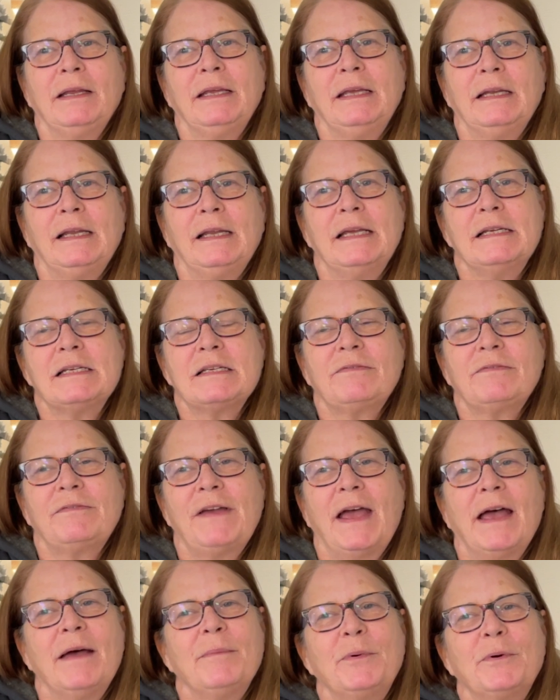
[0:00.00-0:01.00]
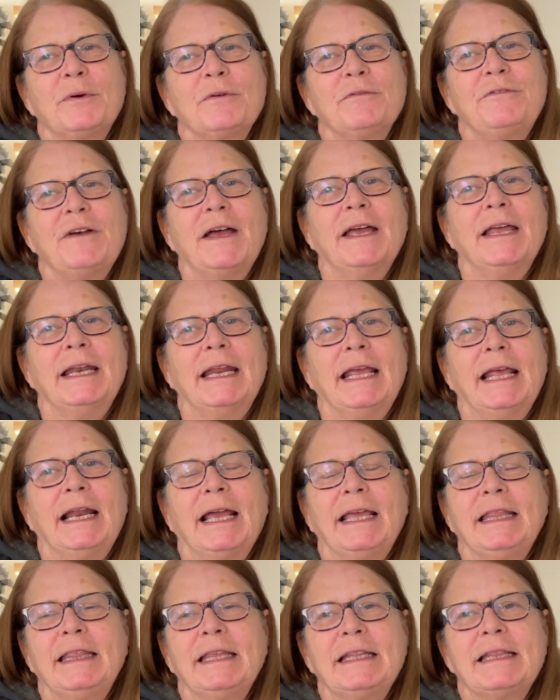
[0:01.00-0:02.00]
it Less Fat More Fun, and
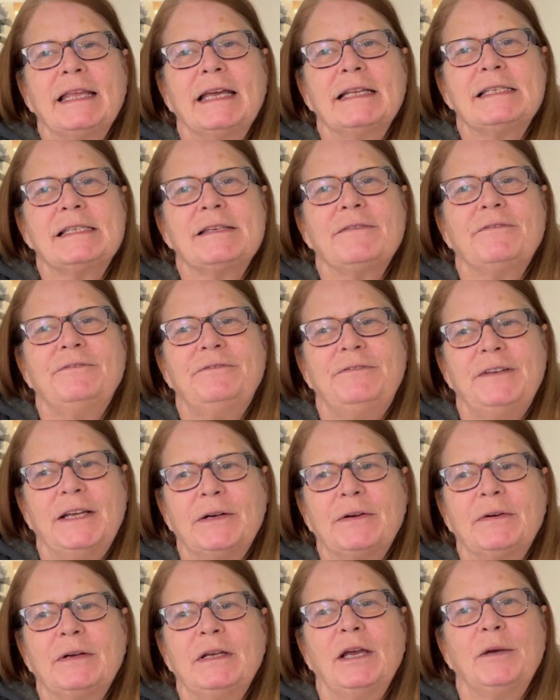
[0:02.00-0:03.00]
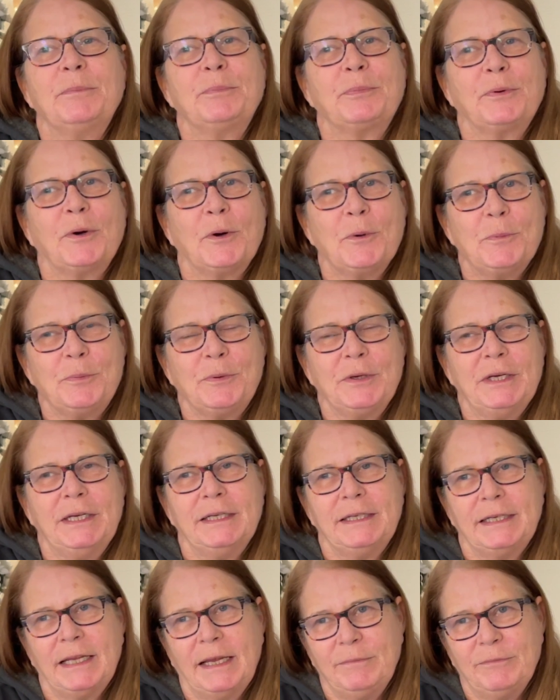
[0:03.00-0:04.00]
I think that's a very
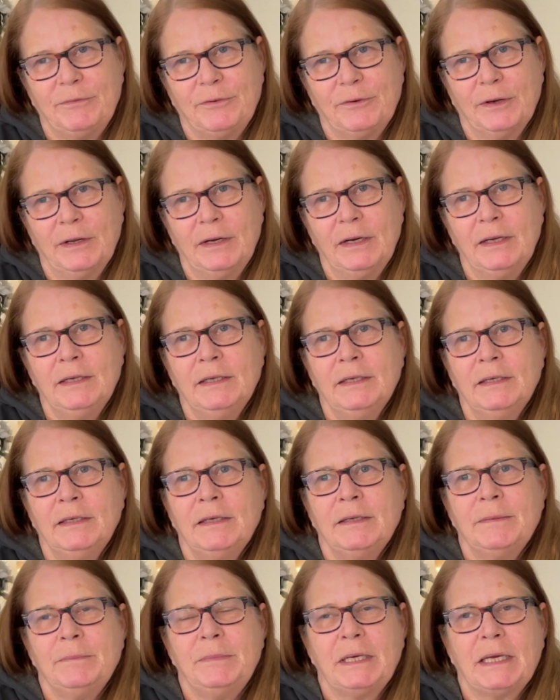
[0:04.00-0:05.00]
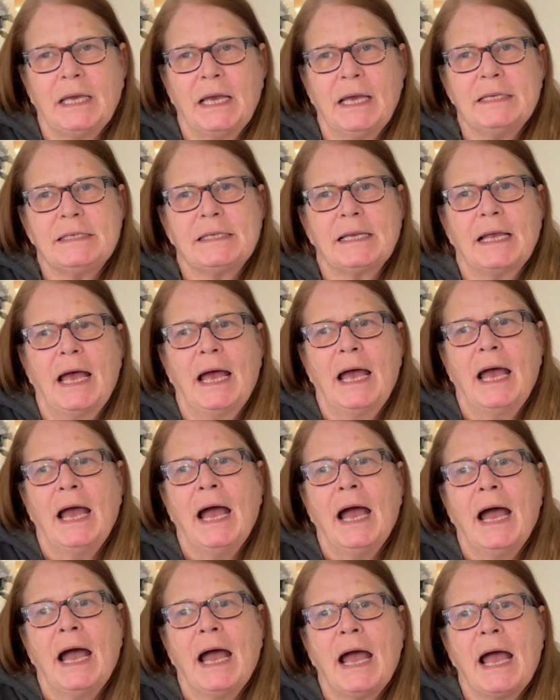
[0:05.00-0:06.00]
appropriate name for it because
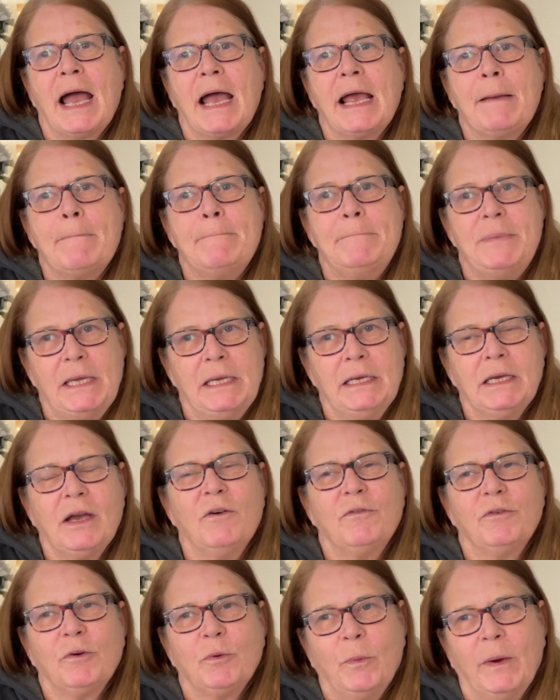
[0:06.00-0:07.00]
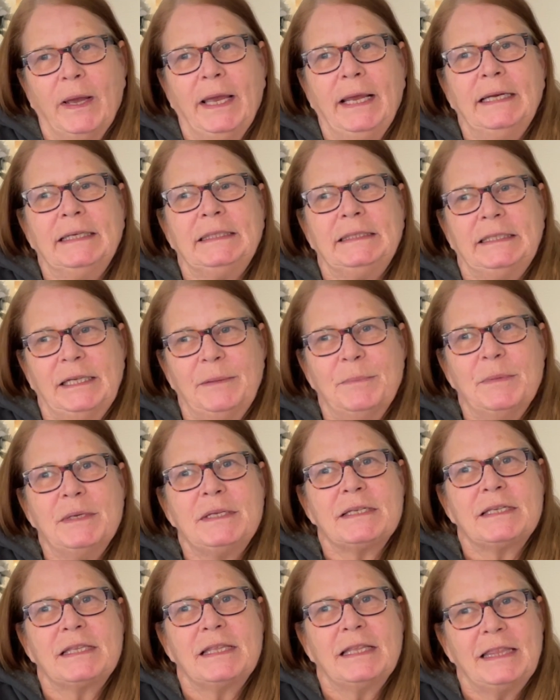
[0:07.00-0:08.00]
being overweight
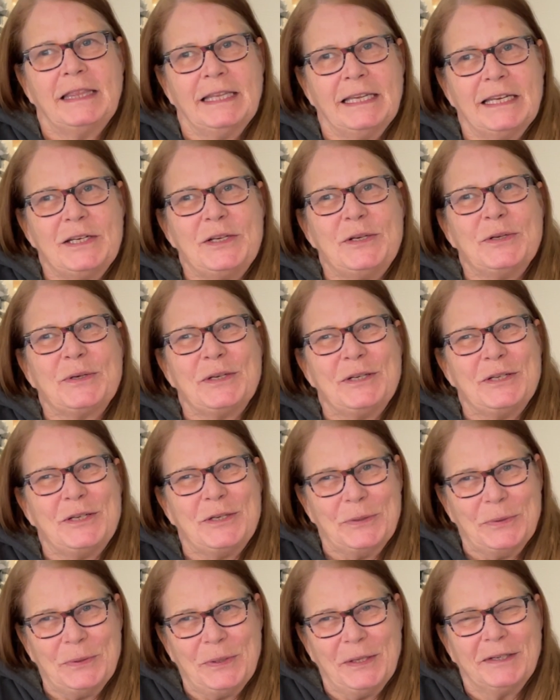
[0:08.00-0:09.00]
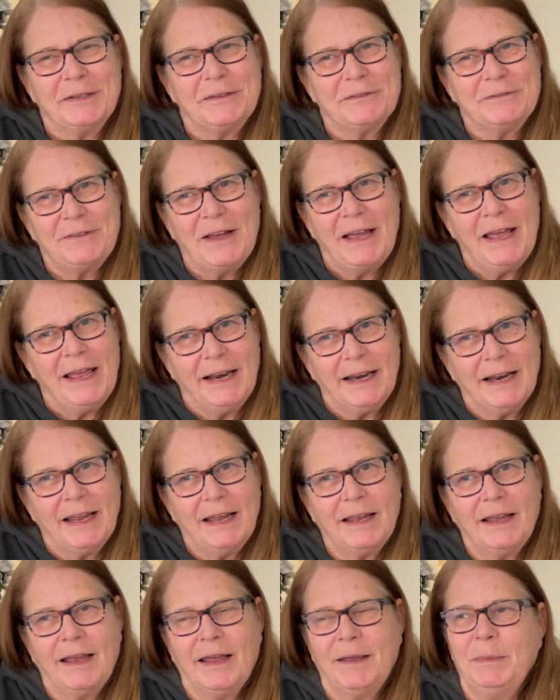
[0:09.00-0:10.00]
limits the things you can do that are fun.
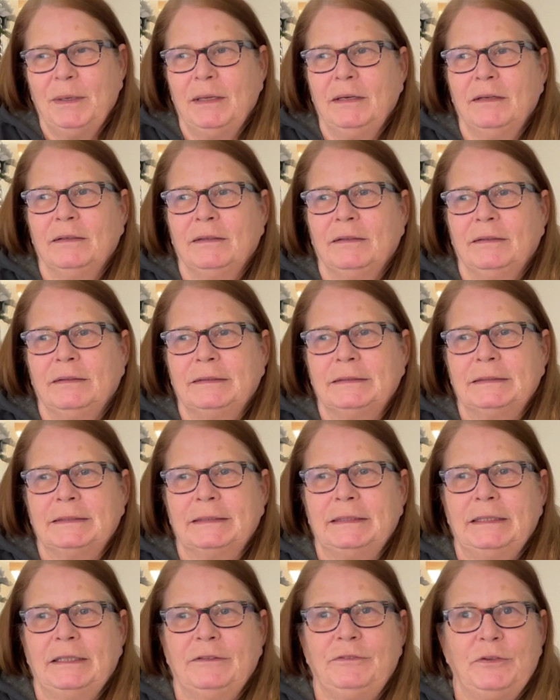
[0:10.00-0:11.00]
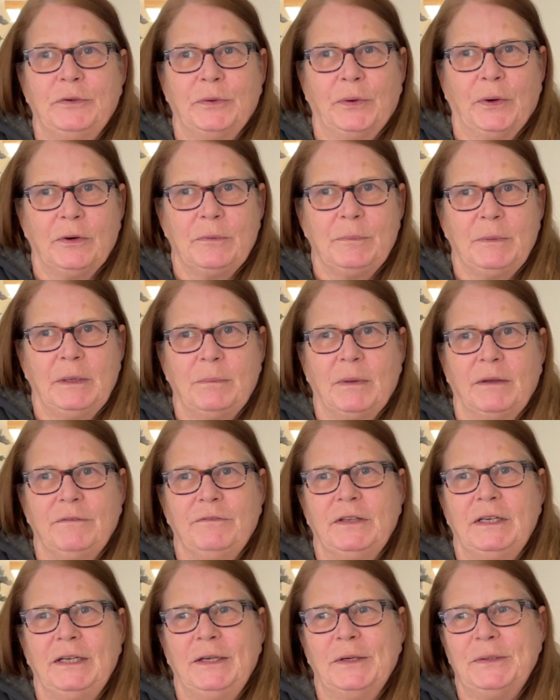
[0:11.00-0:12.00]
I mean, if you heard me in my
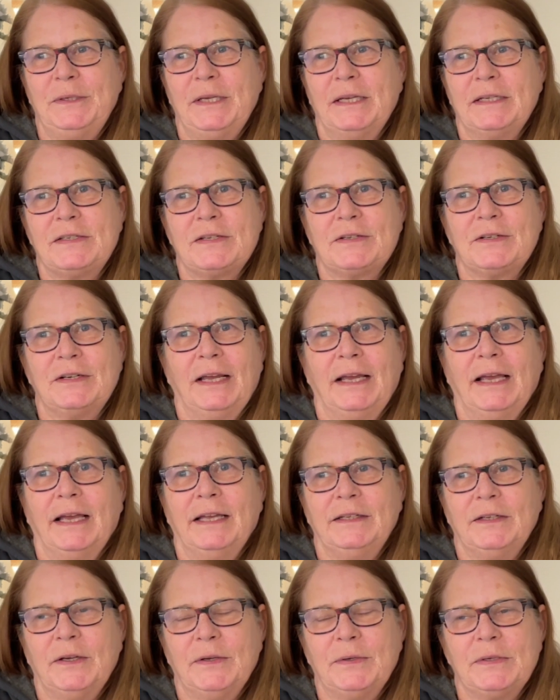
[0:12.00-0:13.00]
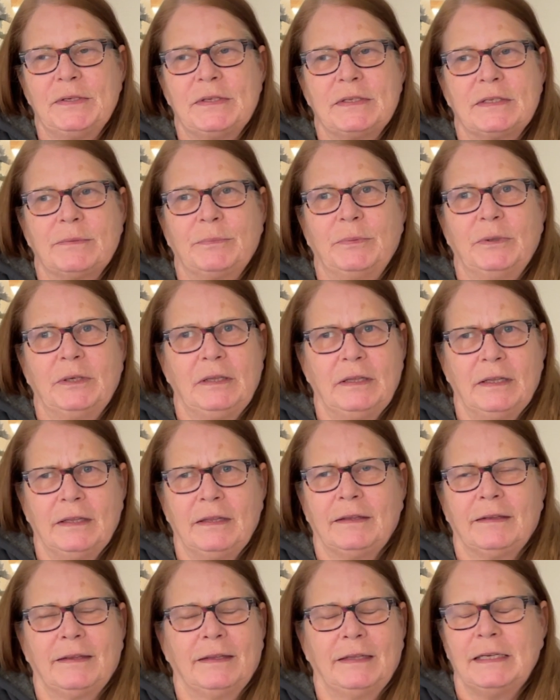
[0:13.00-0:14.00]
video yesterday, I noticed one of the
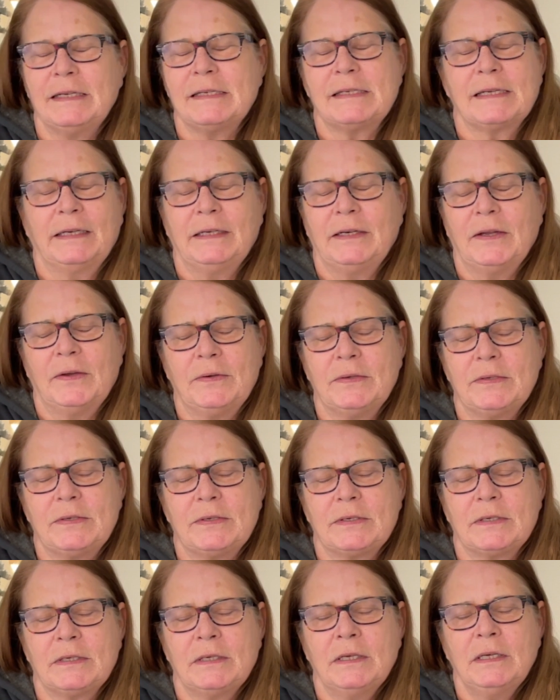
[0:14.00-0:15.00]
things I noticed